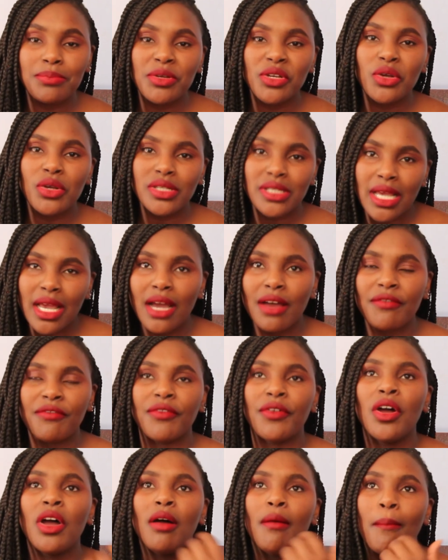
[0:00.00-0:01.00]
Because I
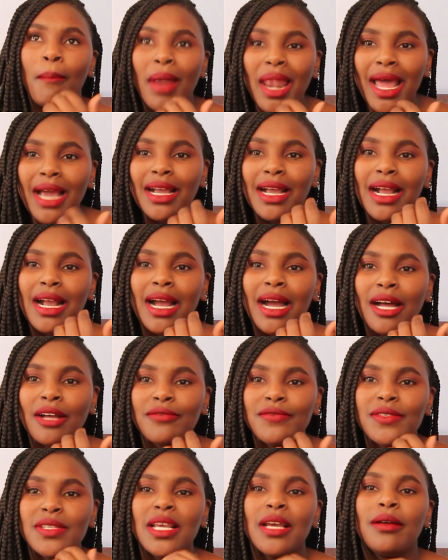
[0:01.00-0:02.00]
have black
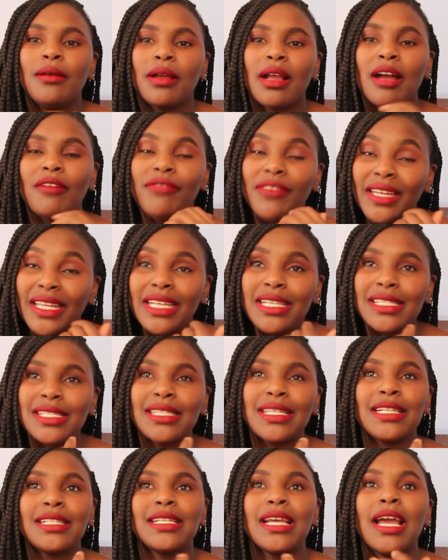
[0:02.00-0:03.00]
cufflinks
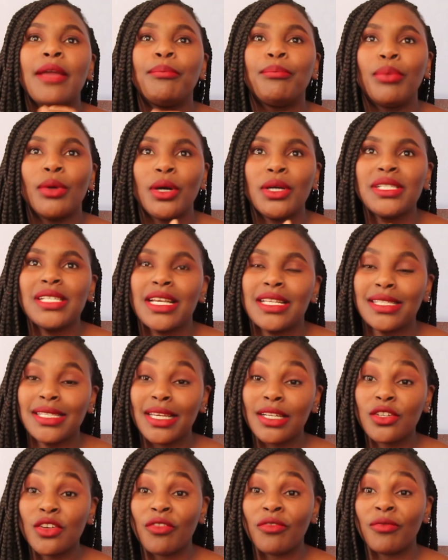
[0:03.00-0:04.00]
that bought, a
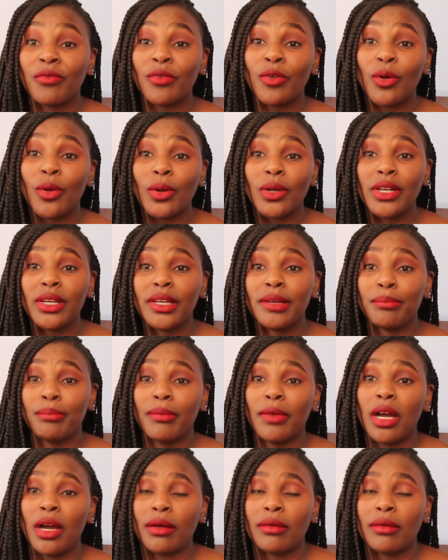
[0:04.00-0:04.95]
set of gold